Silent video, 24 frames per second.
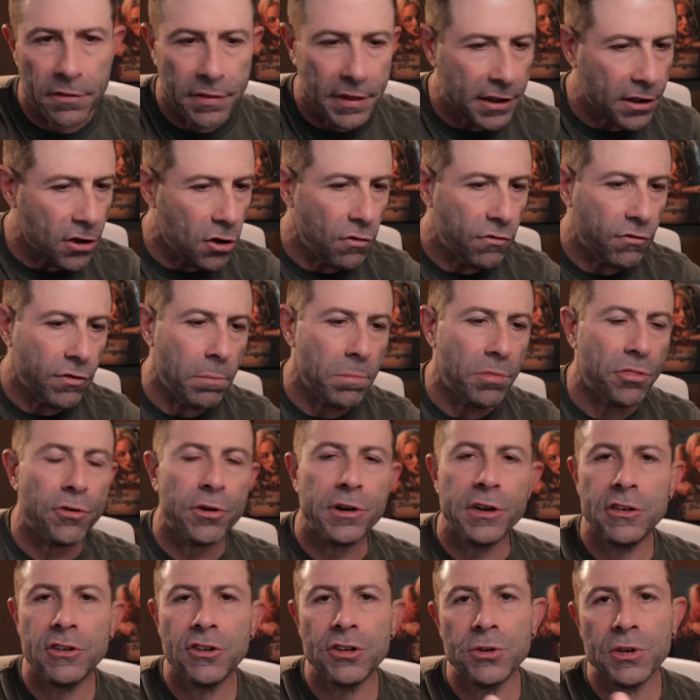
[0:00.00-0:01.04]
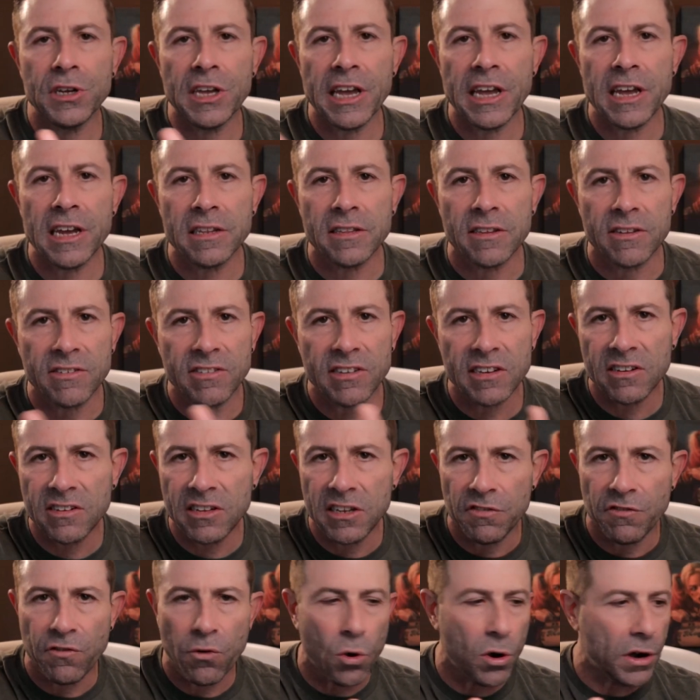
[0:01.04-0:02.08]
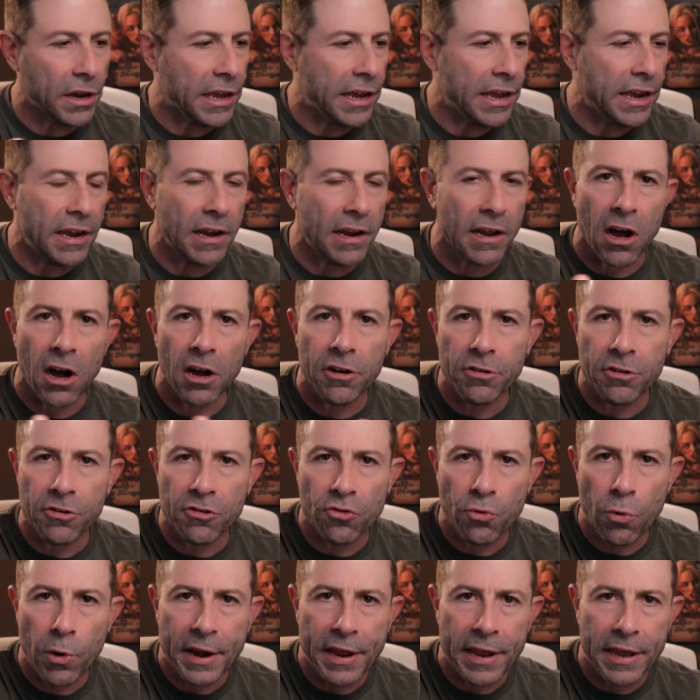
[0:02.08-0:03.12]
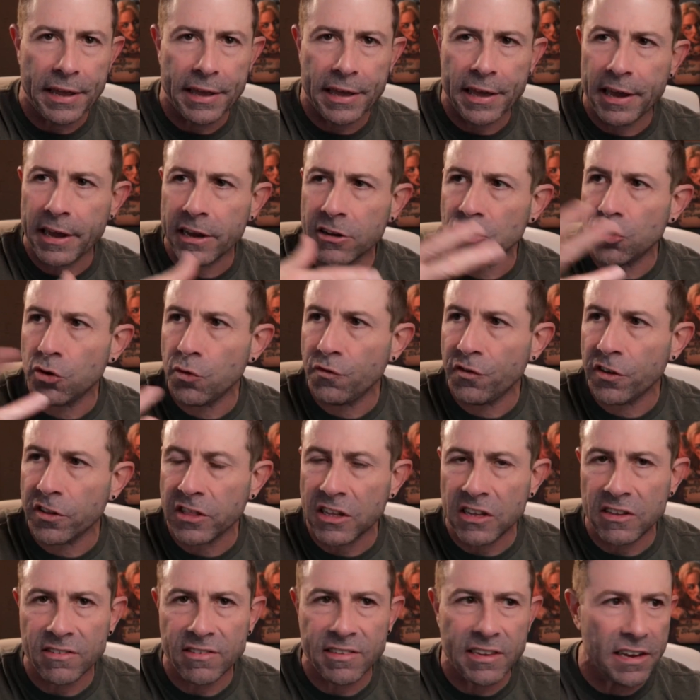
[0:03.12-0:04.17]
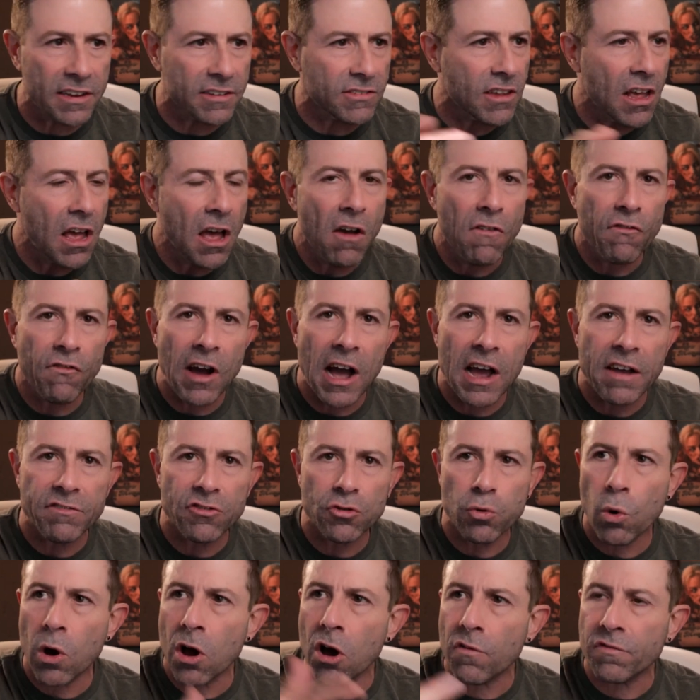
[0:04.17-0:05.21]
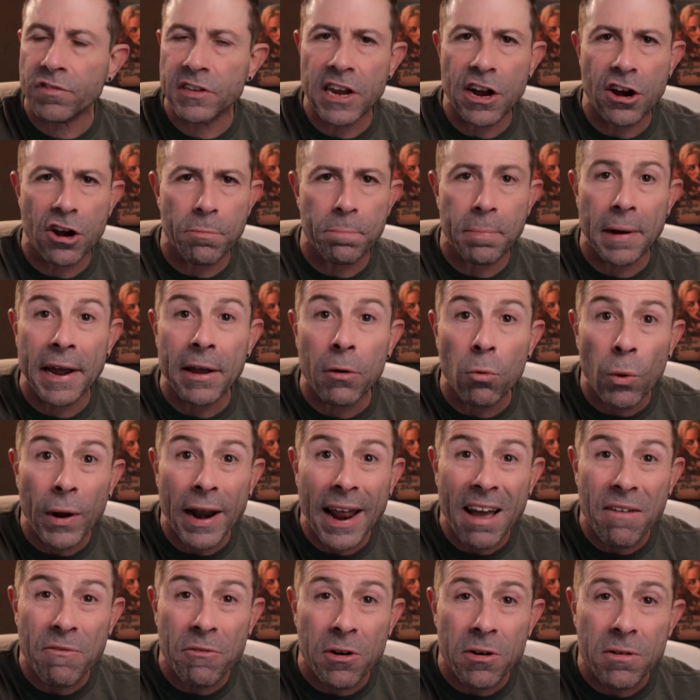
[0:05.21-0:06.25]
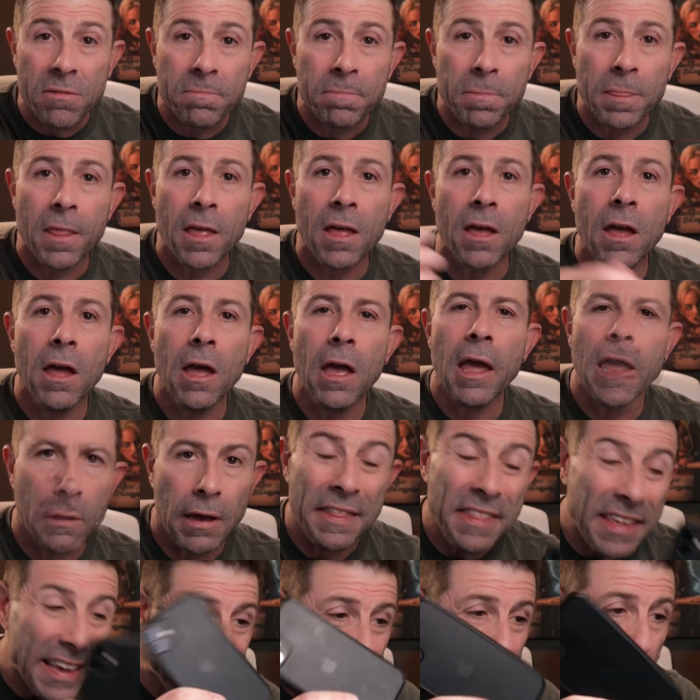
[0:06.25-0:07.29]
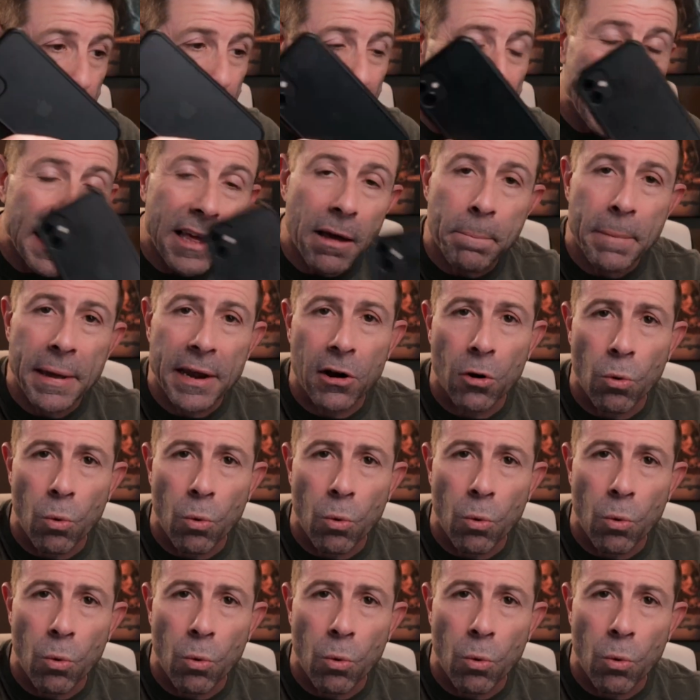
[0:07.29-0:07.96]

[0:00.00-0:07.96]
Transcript: They go from 32 gig to 64 gig, 128 gig, 256, 512, terabyte, whatever, and they keep getting a bigger